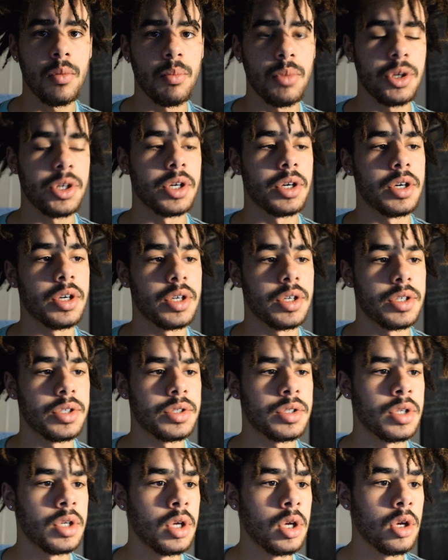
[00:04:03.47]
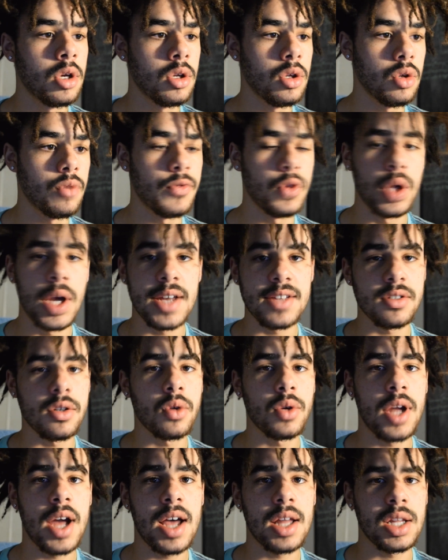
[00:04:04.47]
because if you guys know
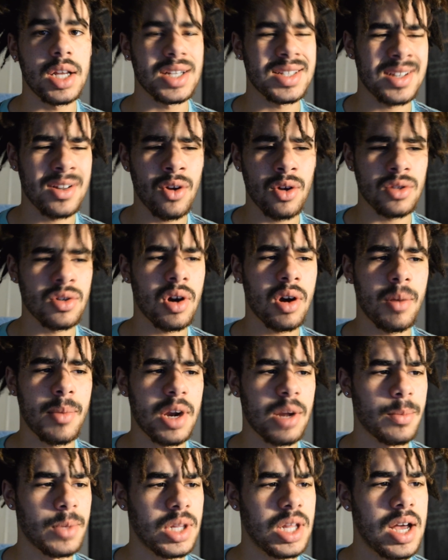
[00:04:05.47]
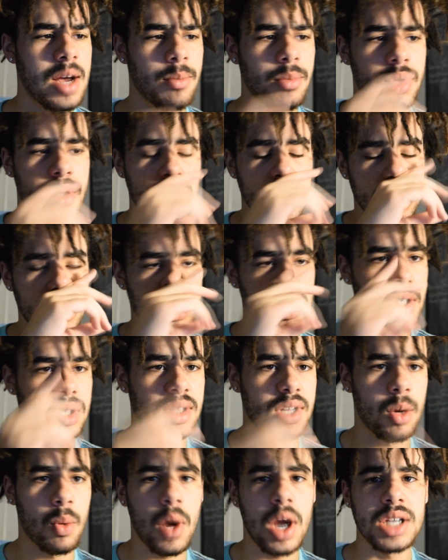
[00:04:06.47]
Knotlocks, I know I talk about him a lot, but this is
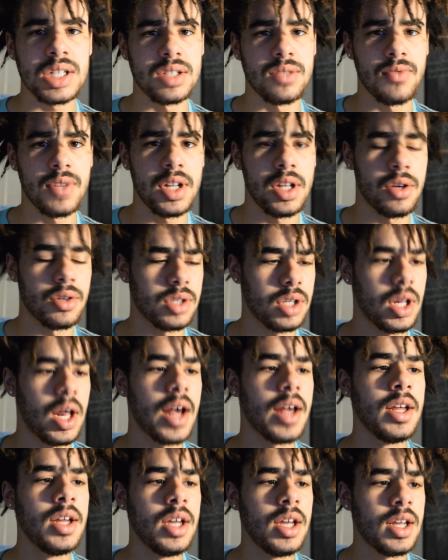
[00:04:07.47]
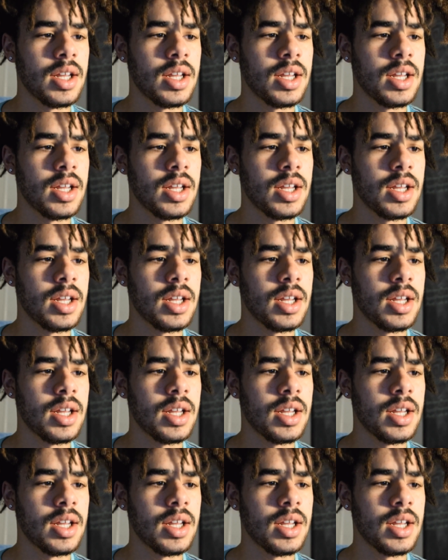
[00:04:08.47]
because I watch his videos a lot.